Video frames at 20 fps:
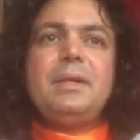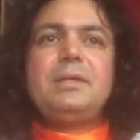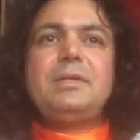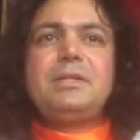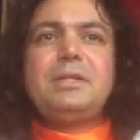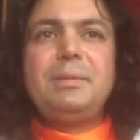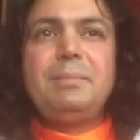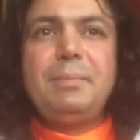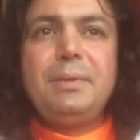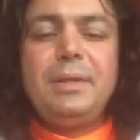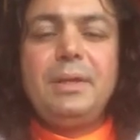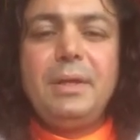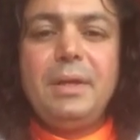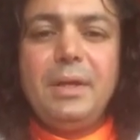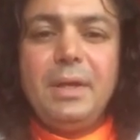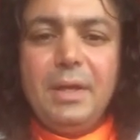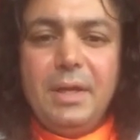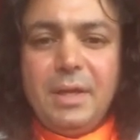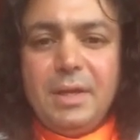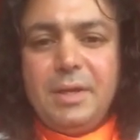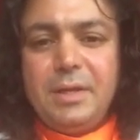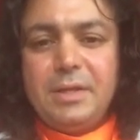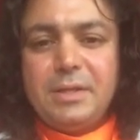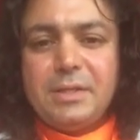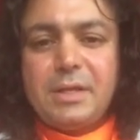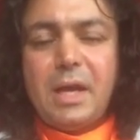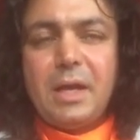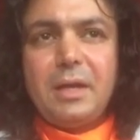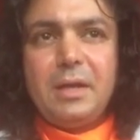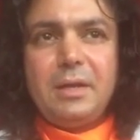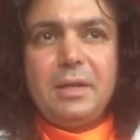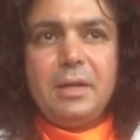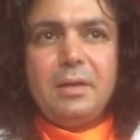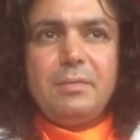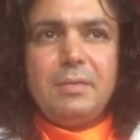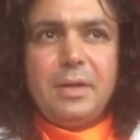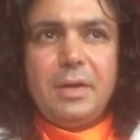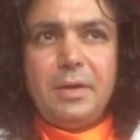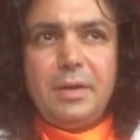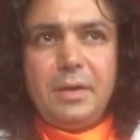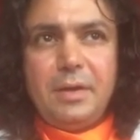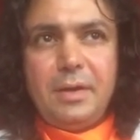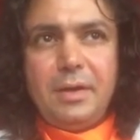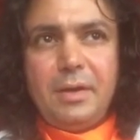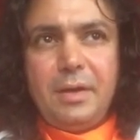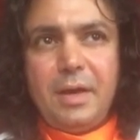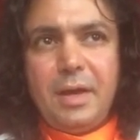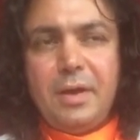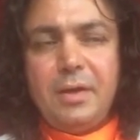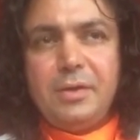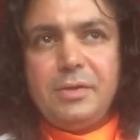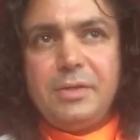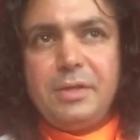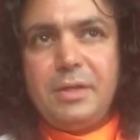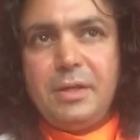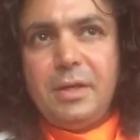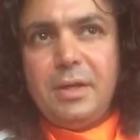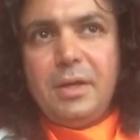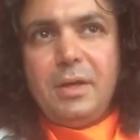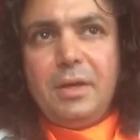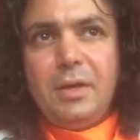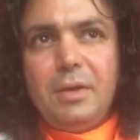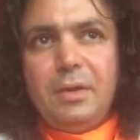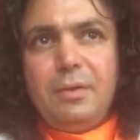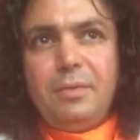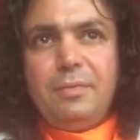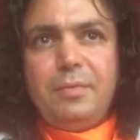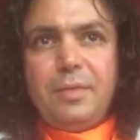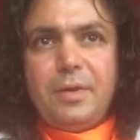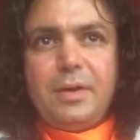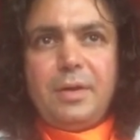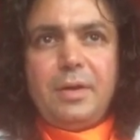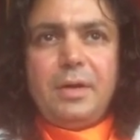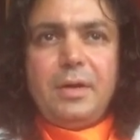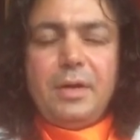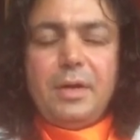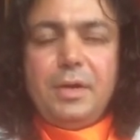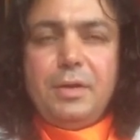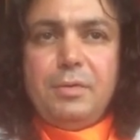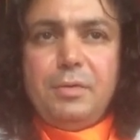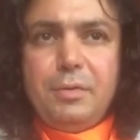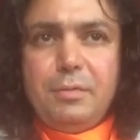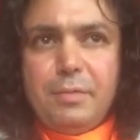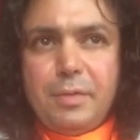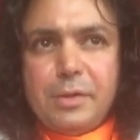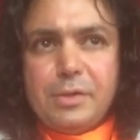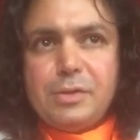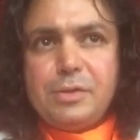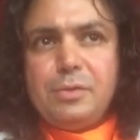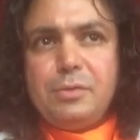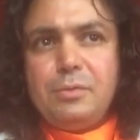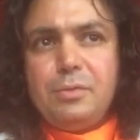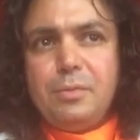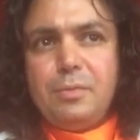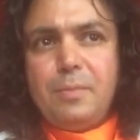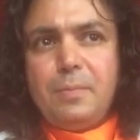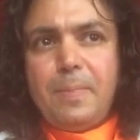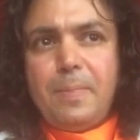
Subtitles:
Simply recycling of the energy for universe to